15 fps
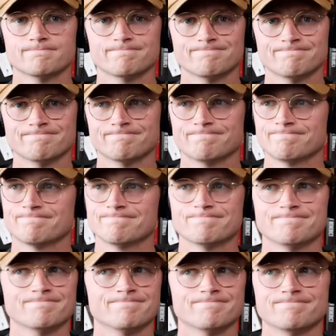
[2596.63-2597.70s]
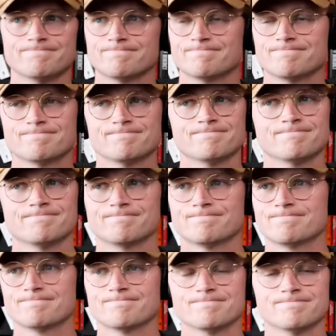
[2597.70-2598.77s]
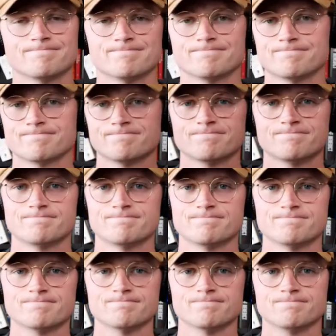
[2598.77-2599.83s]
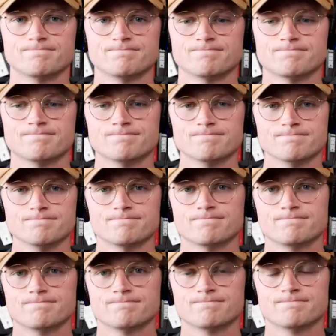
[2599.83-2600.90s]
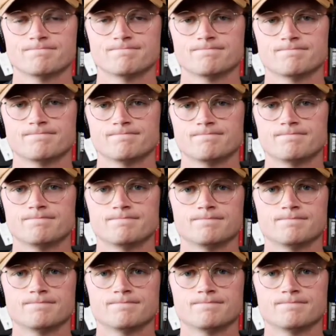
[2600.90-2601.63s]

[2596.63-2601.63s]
No words are spoken by the person on screen.